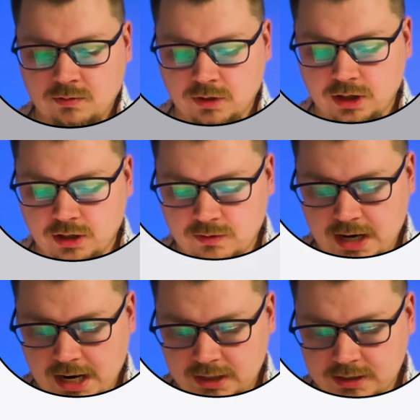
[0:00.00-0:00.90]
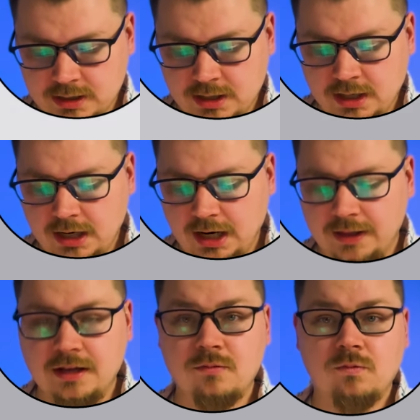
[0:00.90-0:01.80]
We're going to go next,
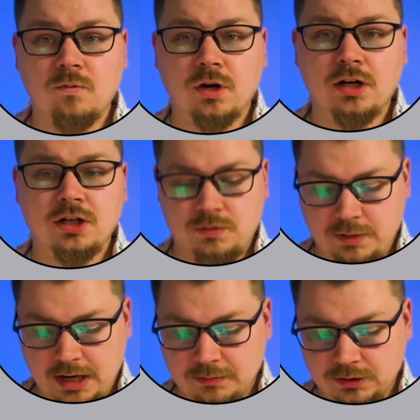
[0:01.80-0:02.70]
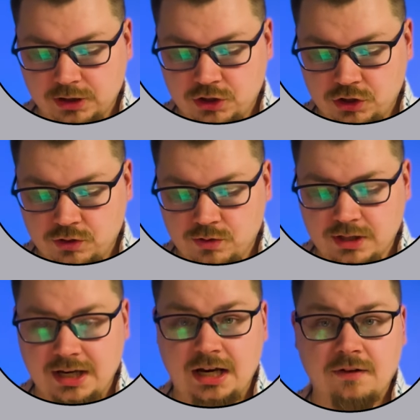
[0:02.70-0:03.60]
and then we're going to be able to choose
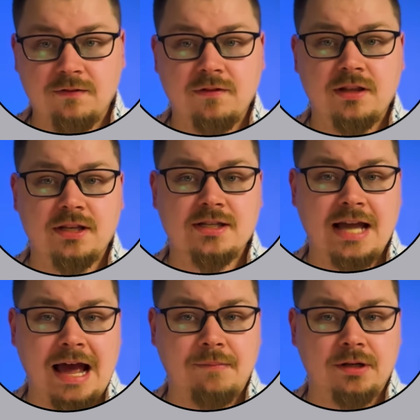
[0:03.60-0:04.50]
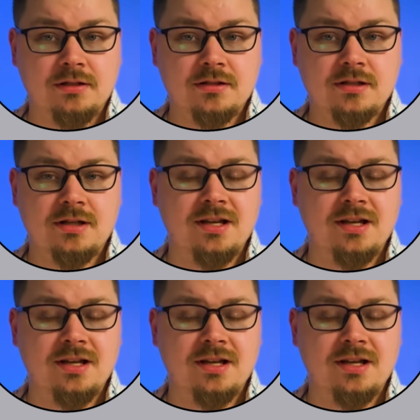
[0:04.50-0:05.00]
if this happens,